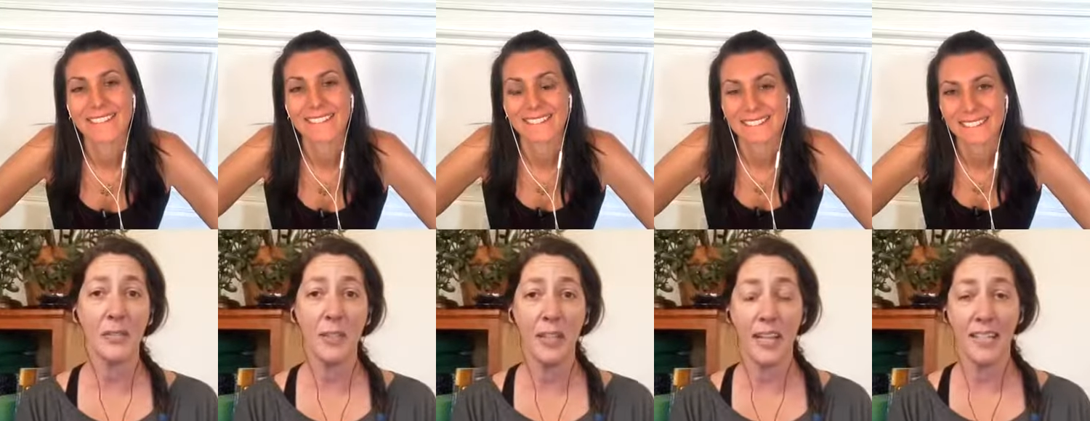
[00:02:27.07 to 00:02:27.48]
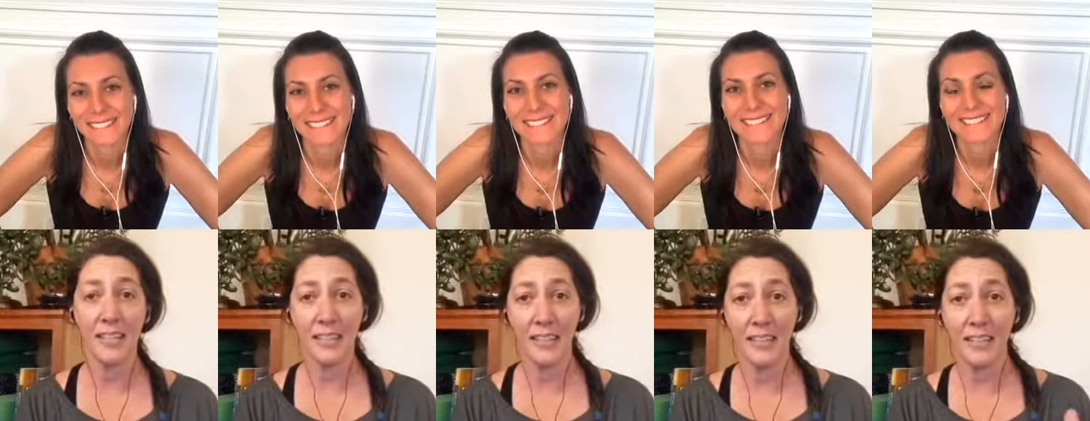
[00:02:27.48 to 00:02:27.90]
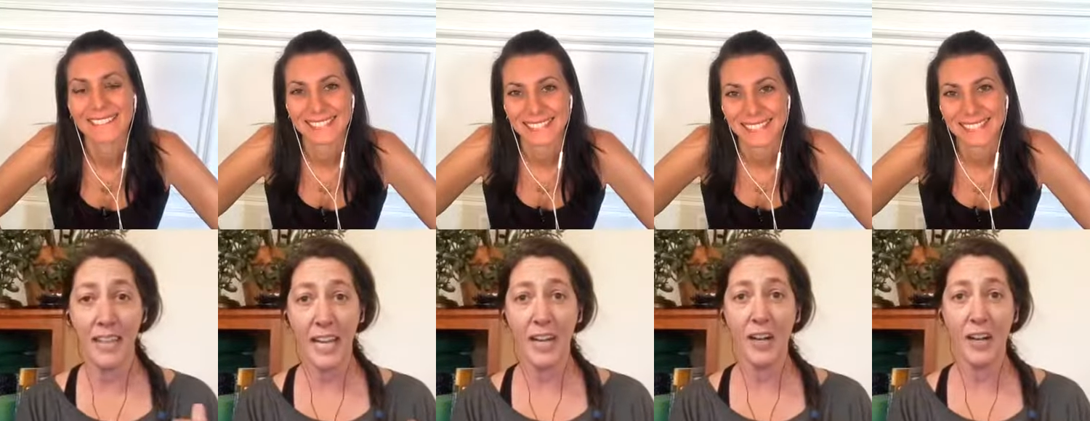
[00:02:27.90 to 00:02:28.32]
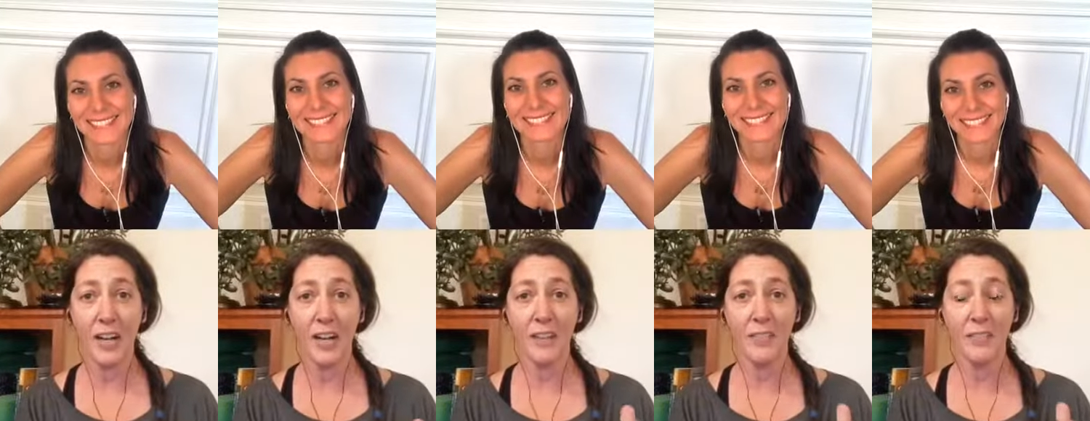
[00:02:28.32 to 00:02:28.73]
Speaker 1: realizing the layer
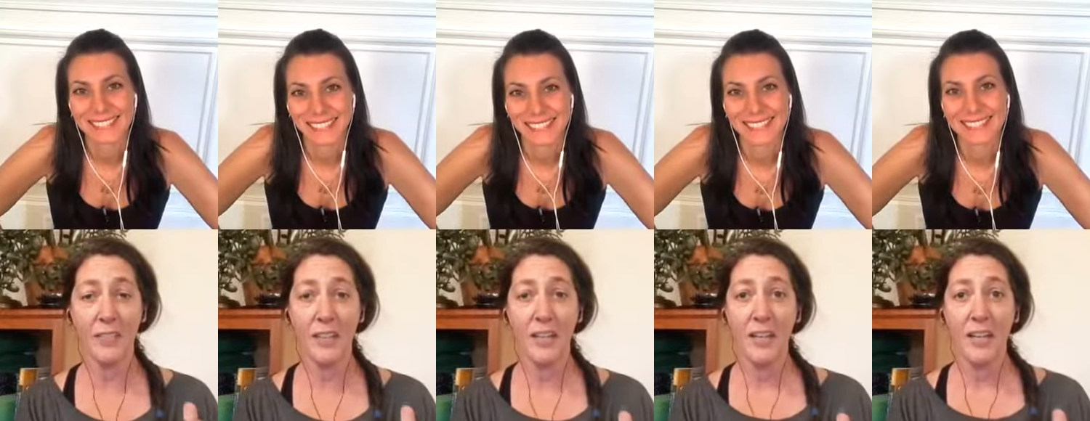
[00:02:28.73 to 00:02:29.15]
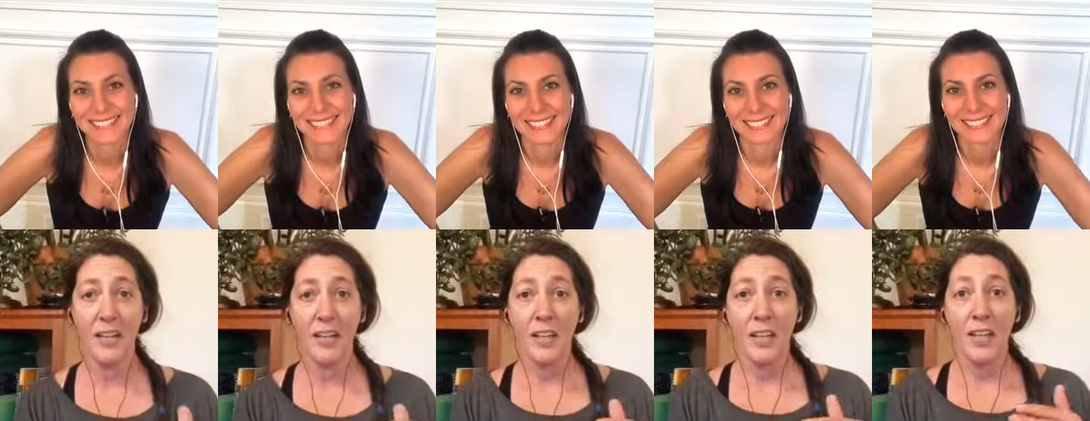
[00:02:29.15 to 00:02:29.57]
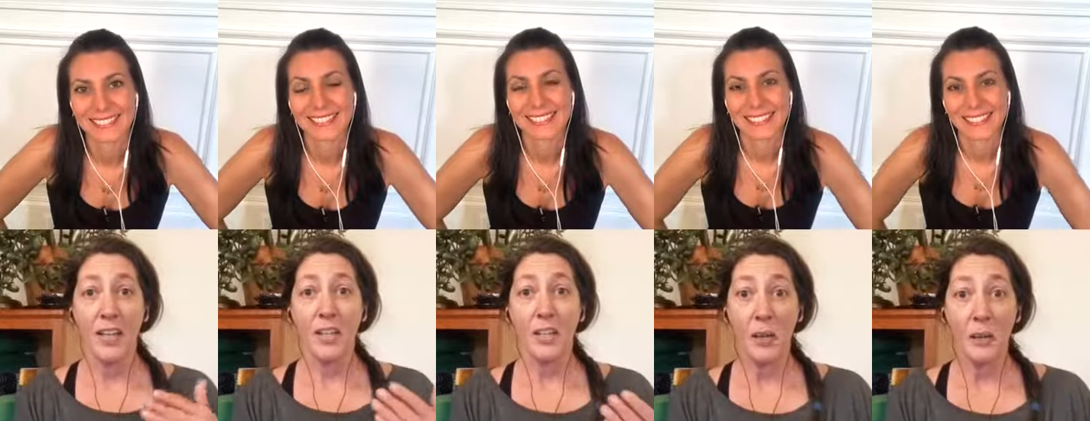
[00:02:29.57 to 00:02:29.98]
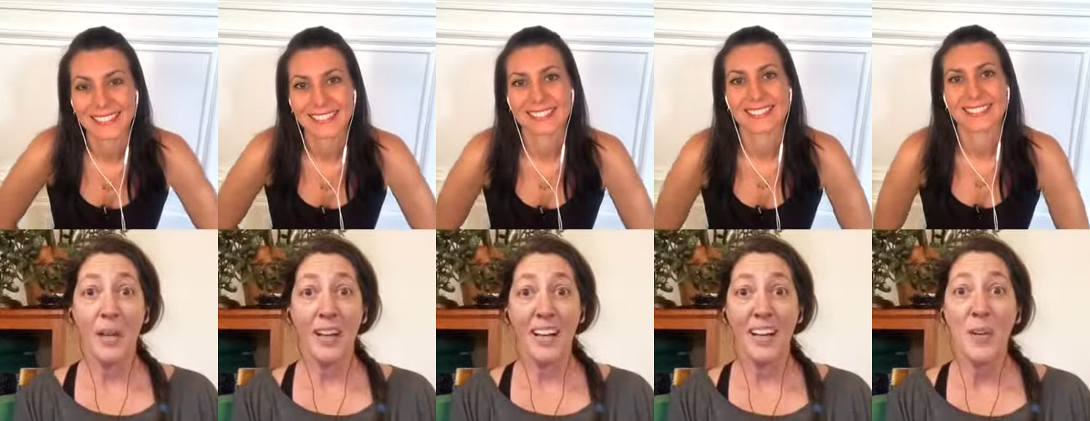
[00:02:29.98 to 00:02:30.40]
of
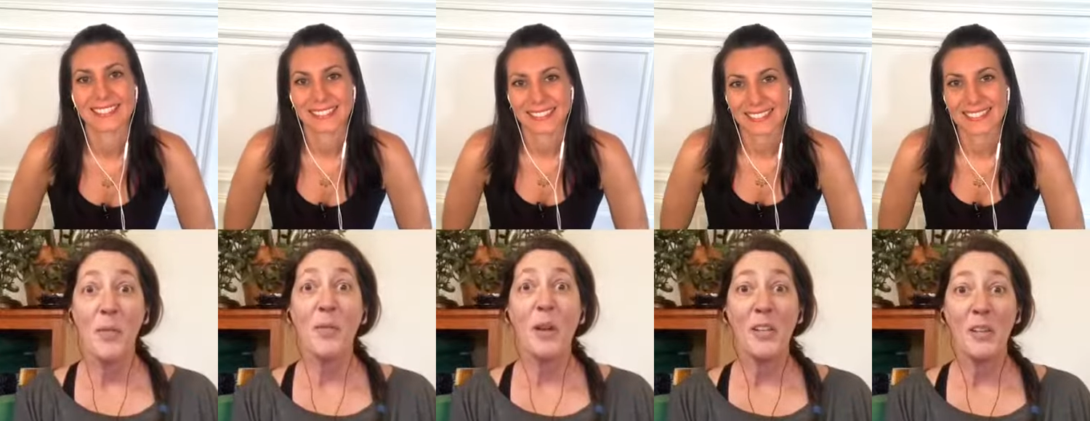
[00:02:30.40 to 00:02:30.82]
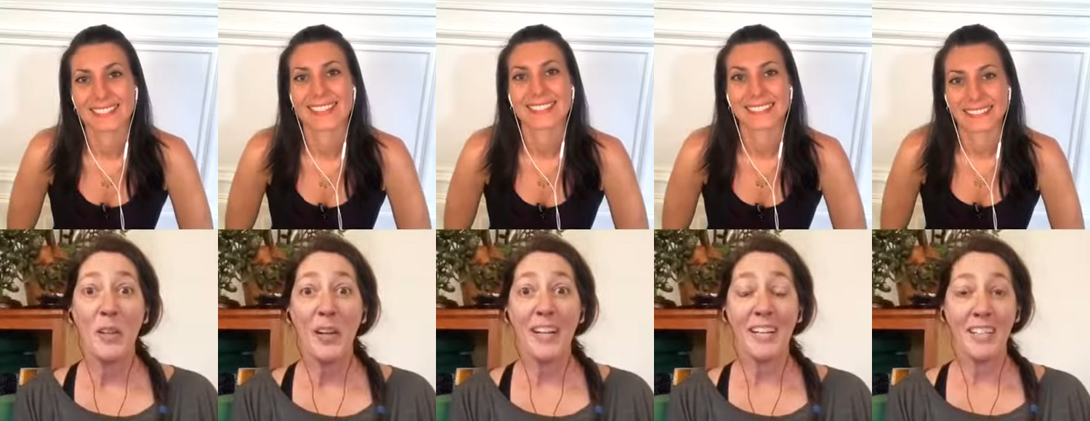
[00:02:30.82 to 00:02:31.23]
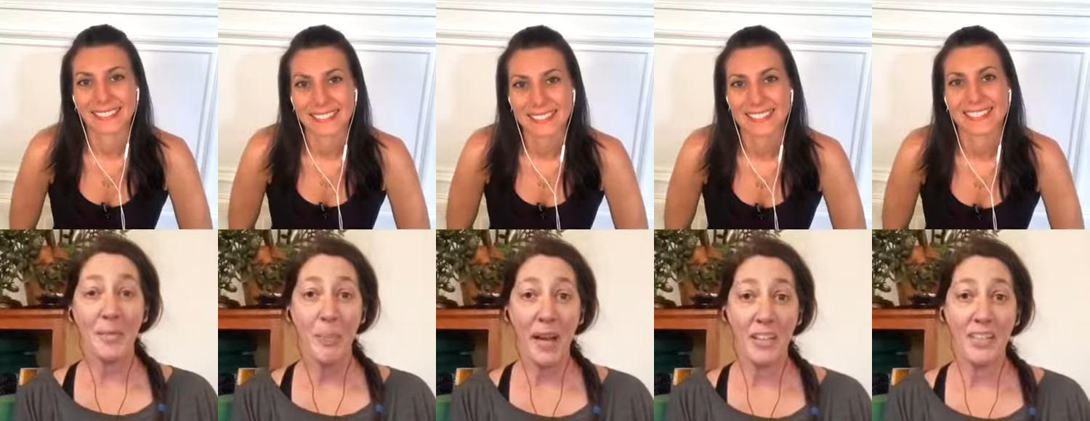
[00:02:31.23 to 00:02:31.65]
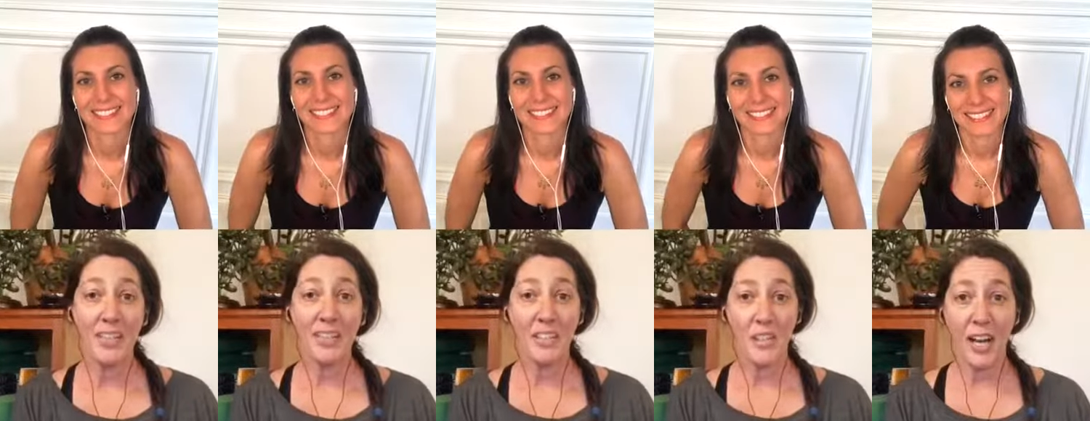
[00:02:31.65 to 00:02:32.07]
yoga when you're
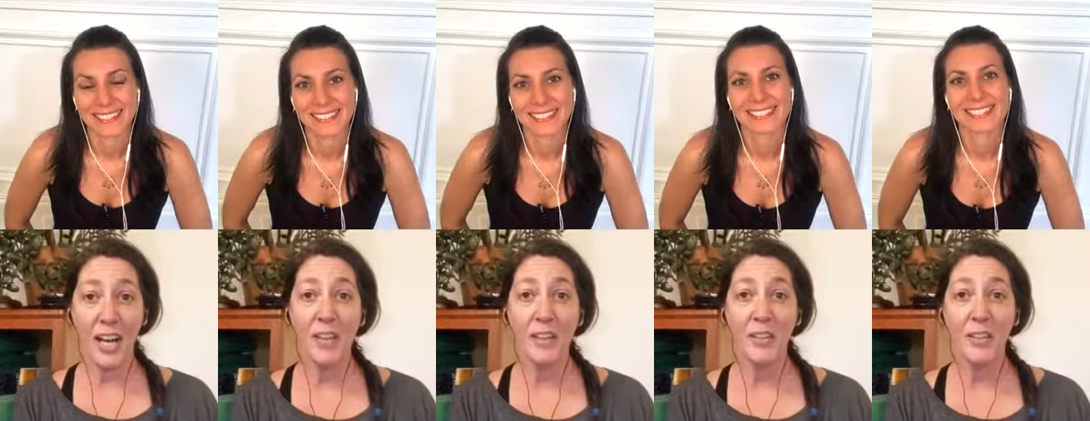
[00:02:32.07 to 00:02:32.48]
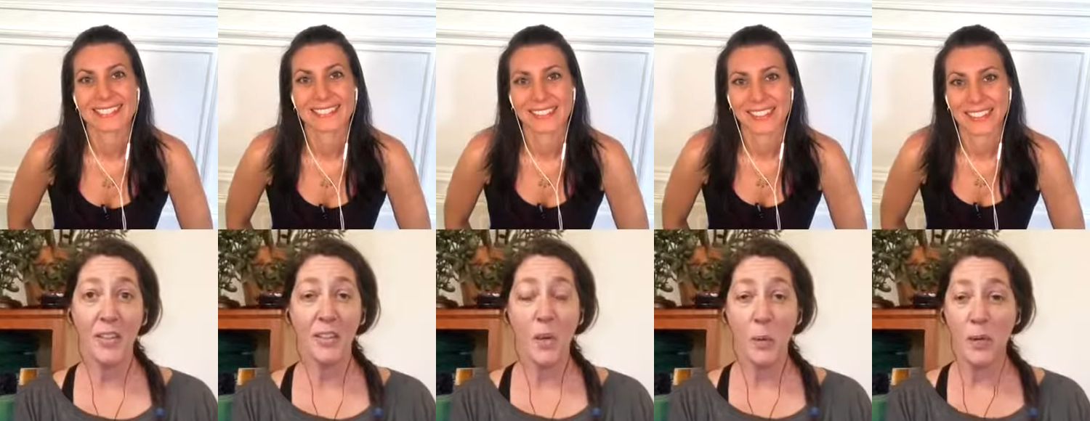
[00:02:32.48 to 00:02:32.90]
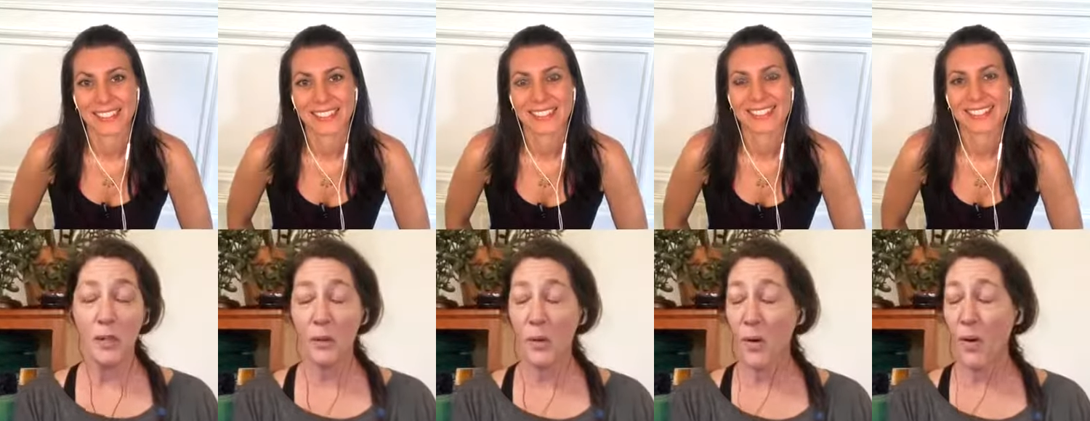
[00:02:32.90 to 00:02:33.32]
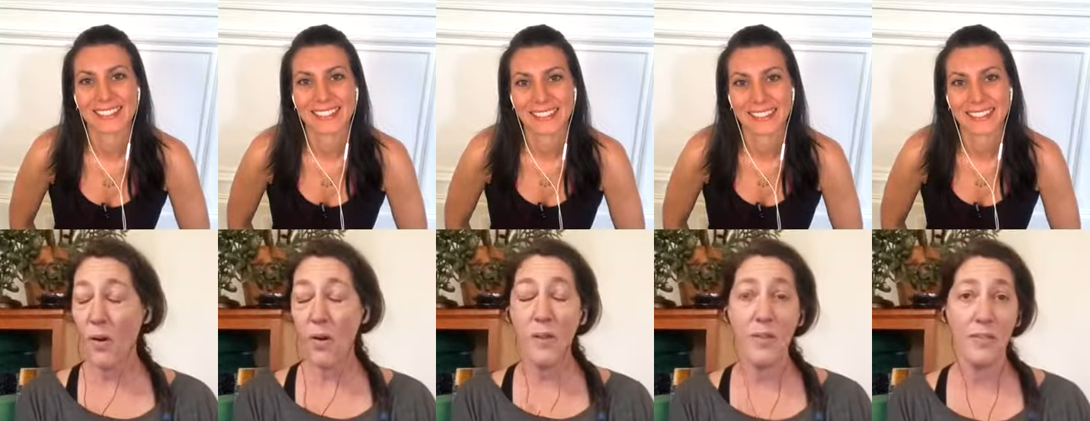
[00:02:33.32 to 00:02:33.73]
expecting a child and going through
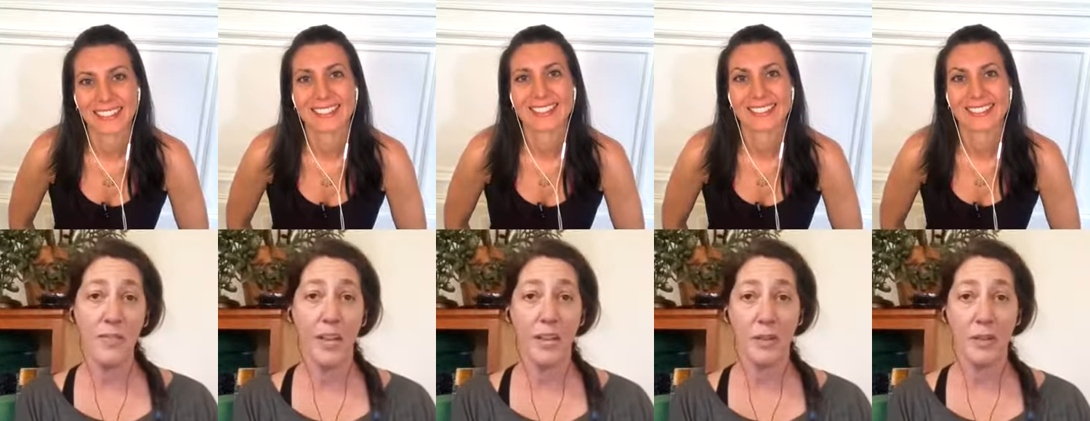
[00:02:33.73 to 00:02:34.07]
all of that